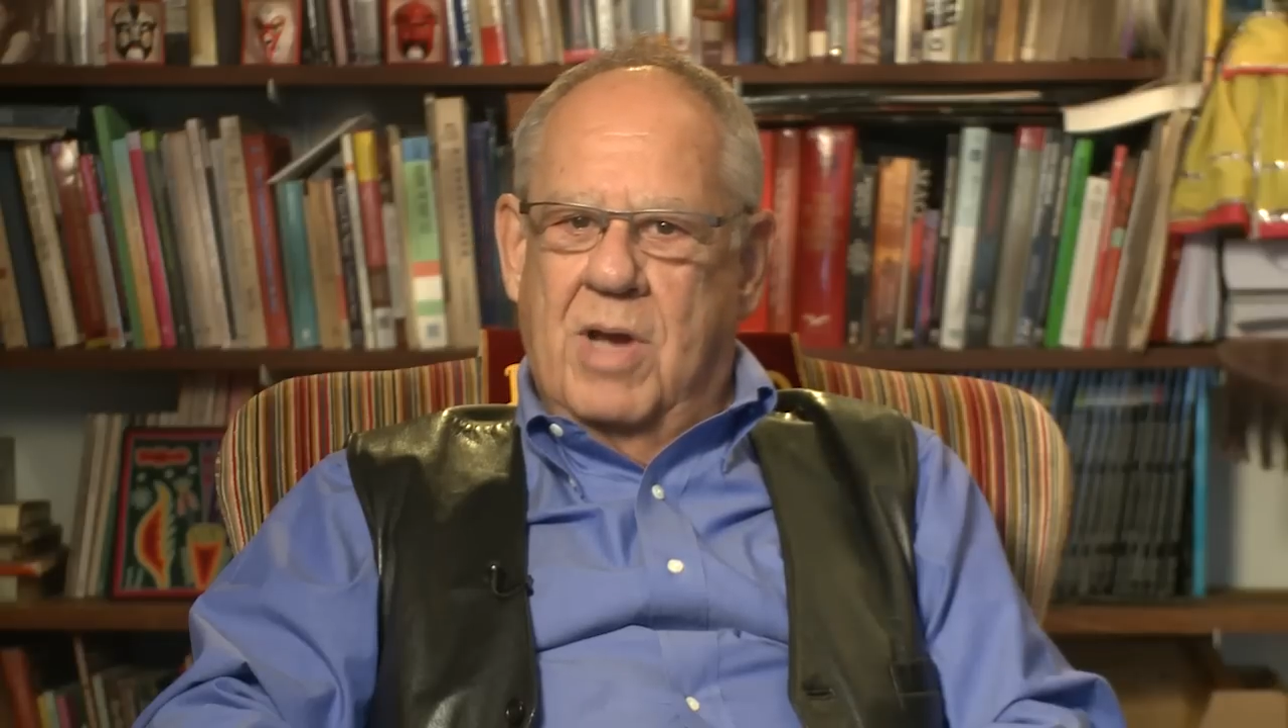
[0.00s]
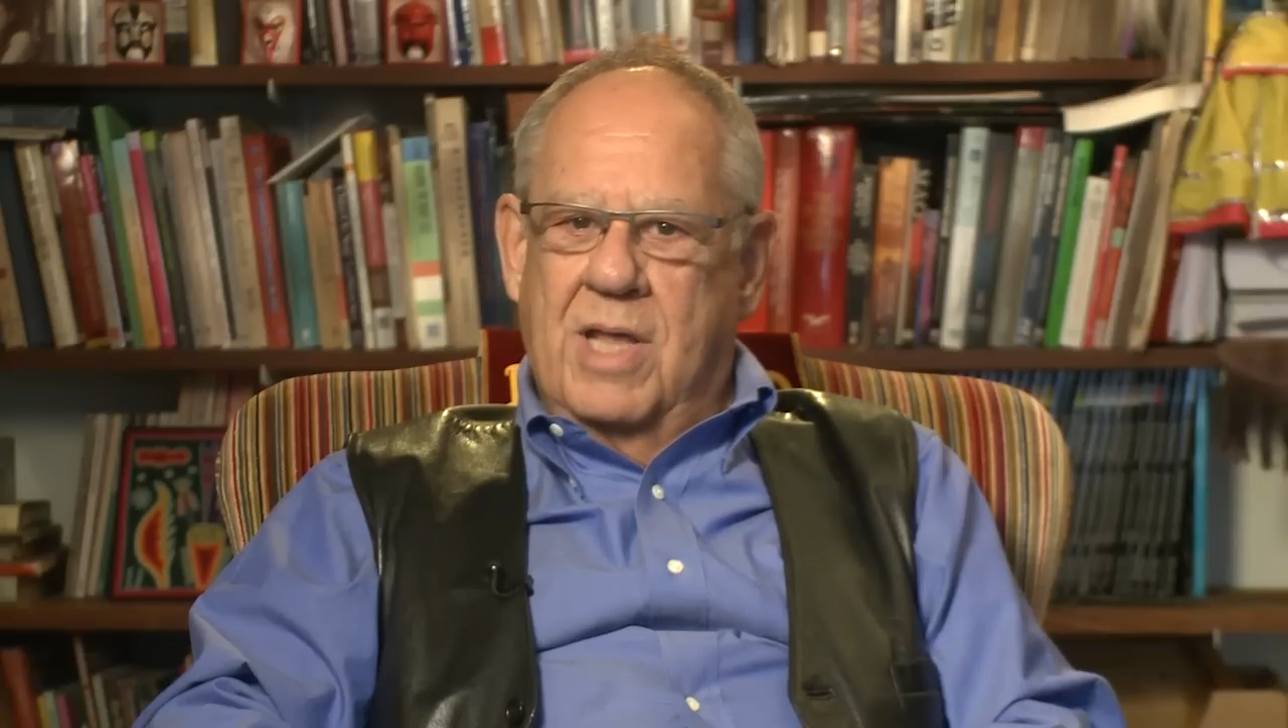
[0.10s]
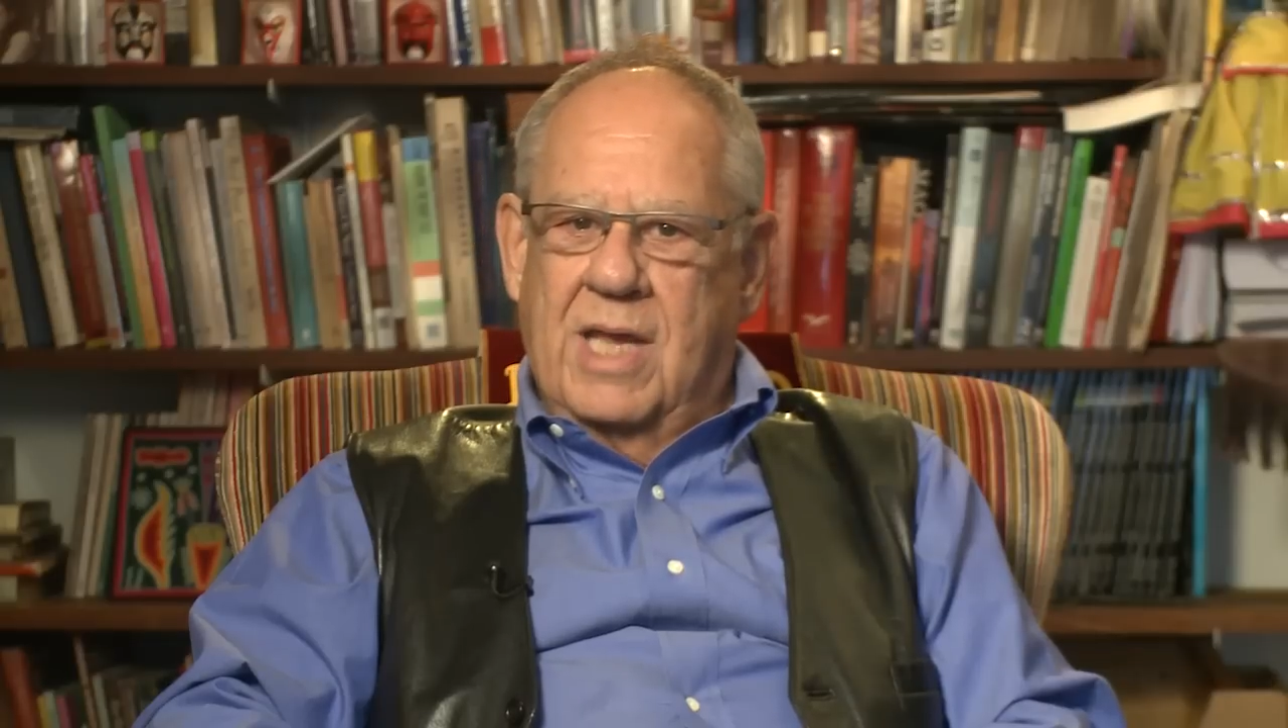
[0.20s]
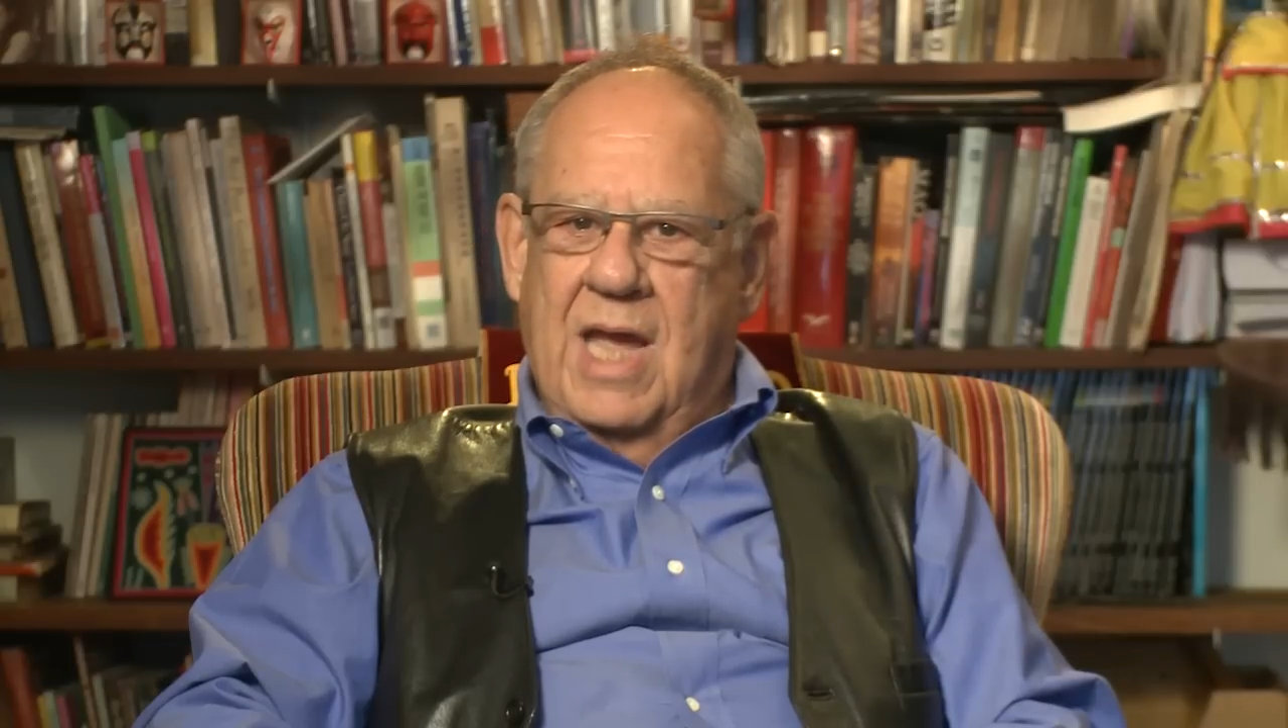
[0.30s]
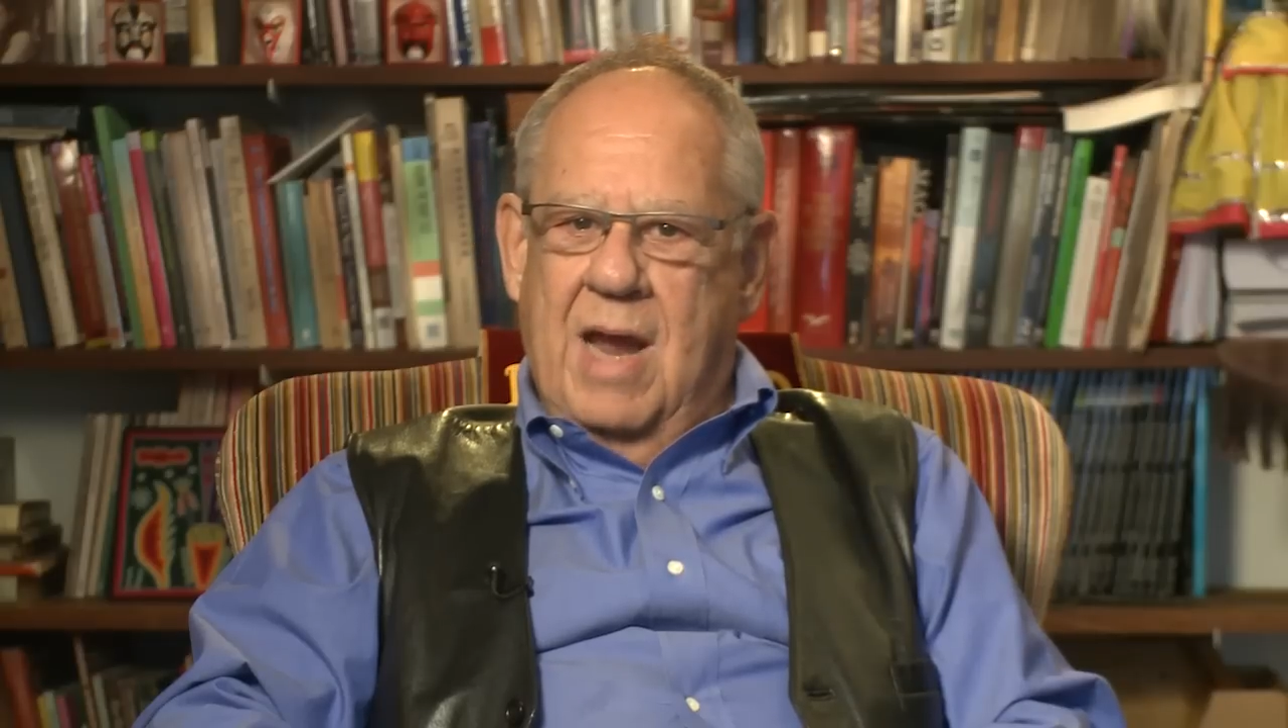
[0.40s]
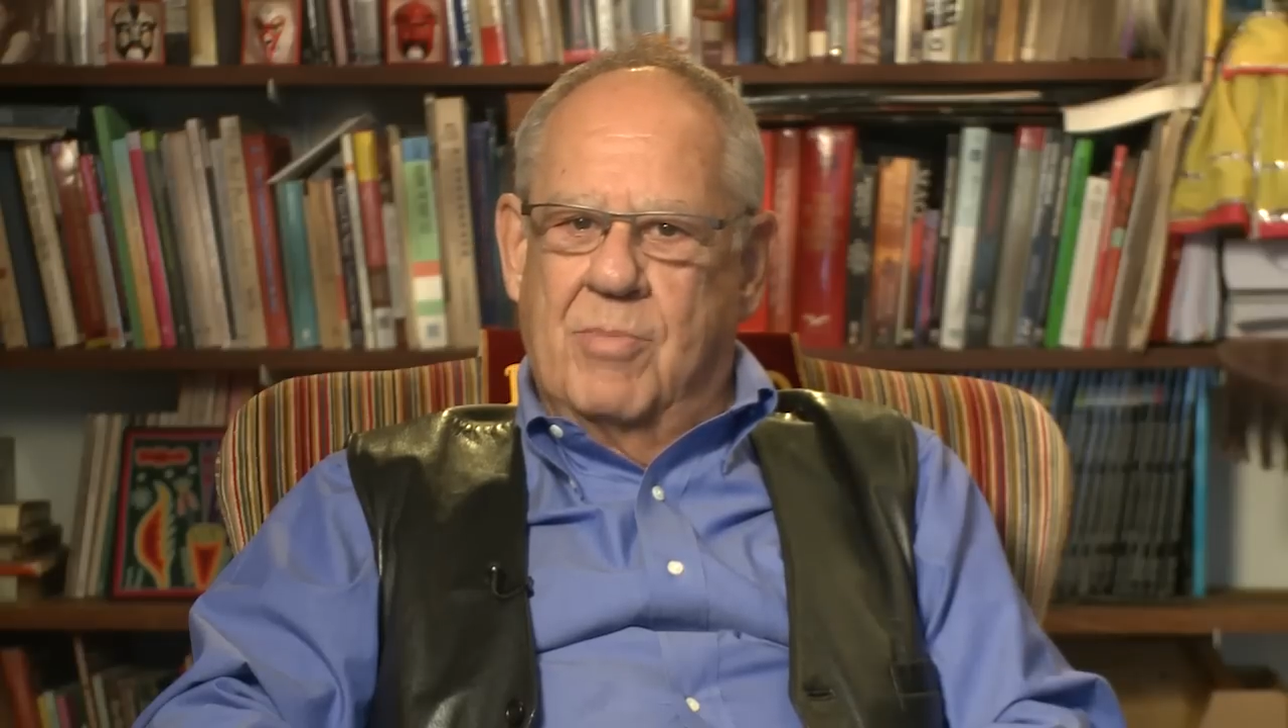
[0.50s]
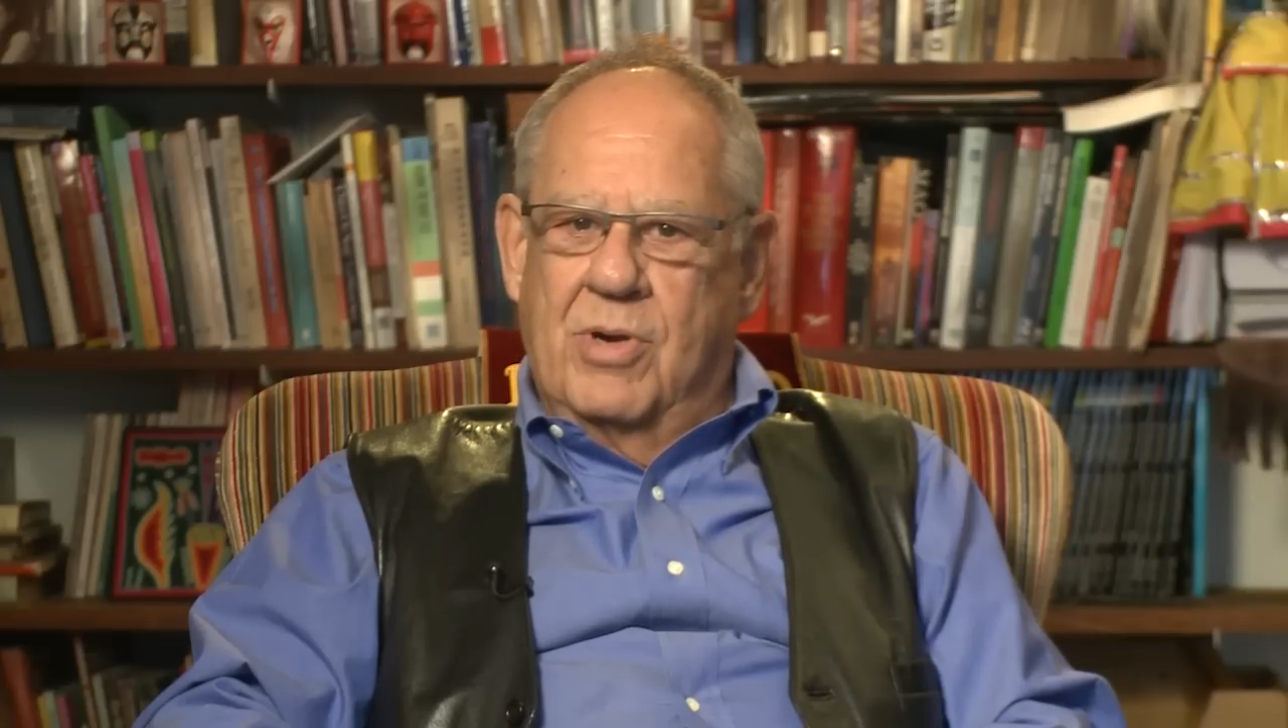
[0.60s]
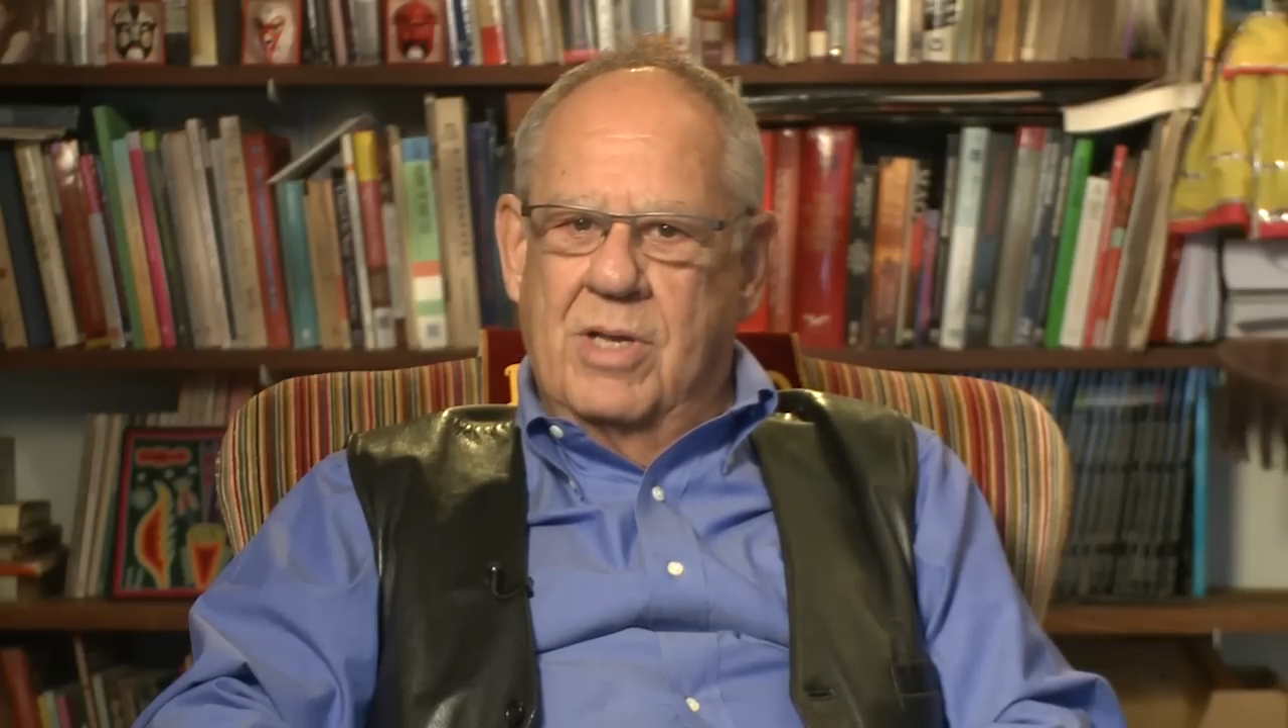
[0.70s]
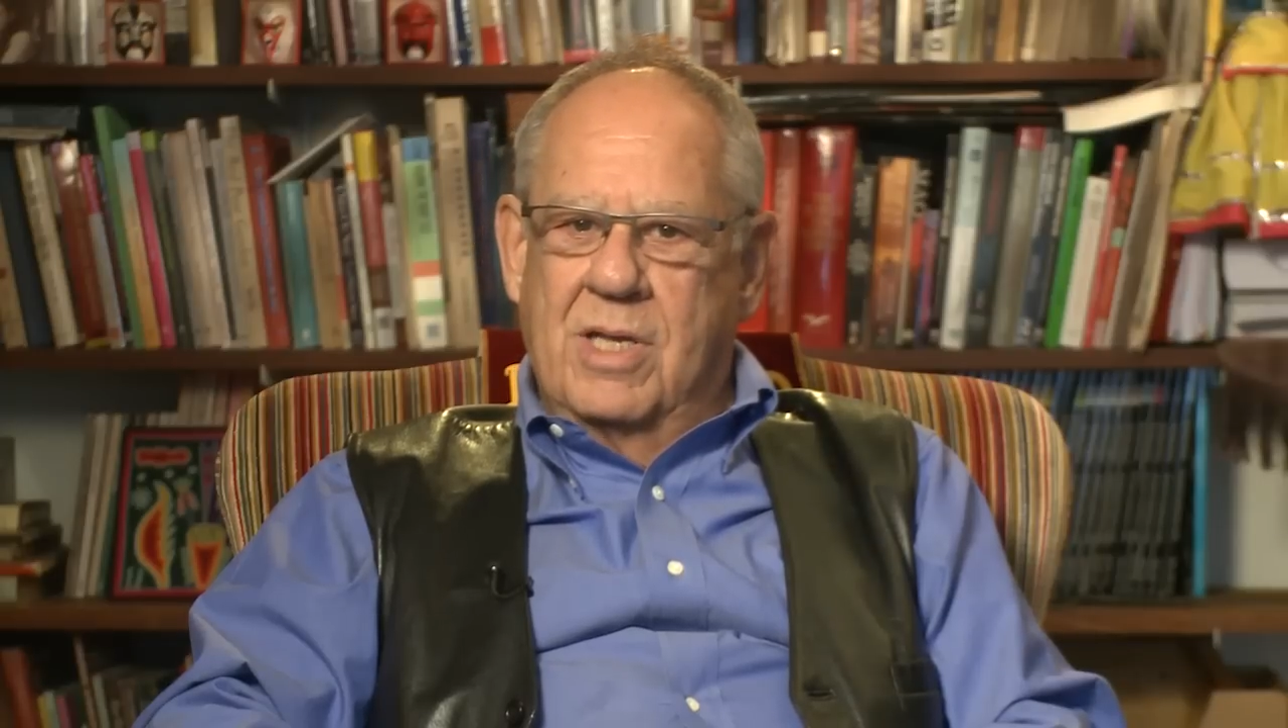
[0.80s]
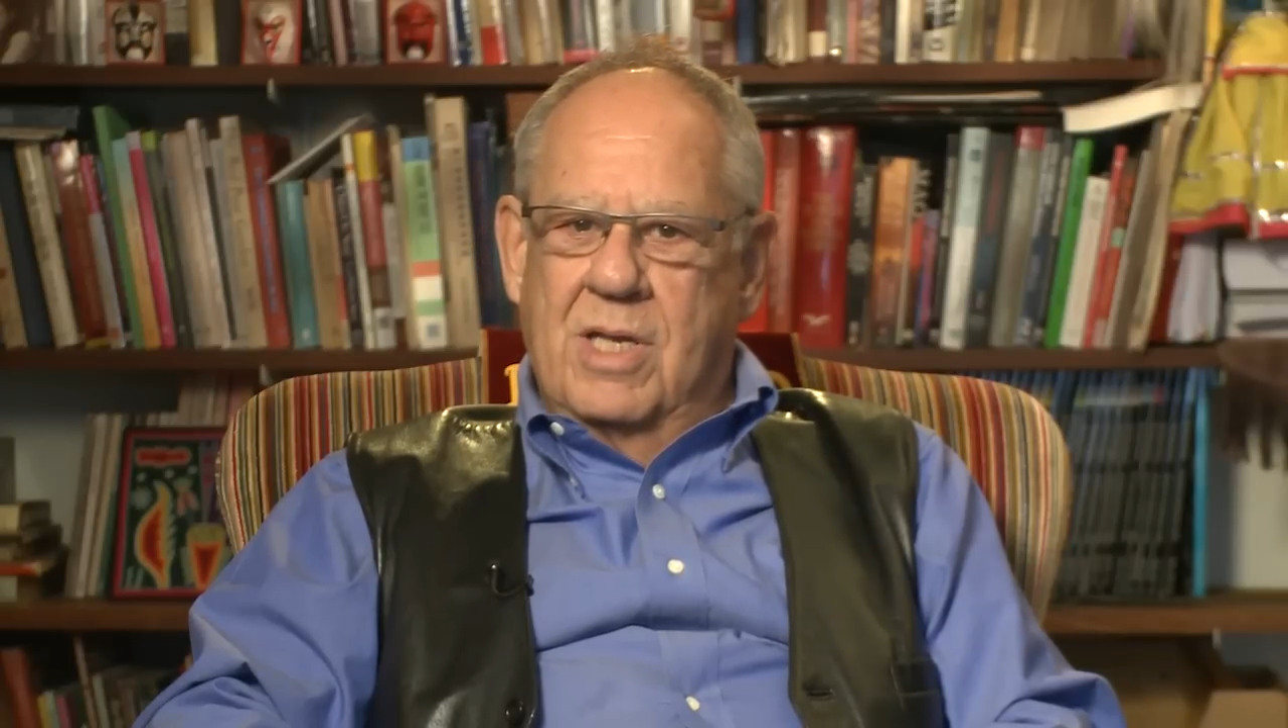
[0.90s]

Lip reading: by the camera,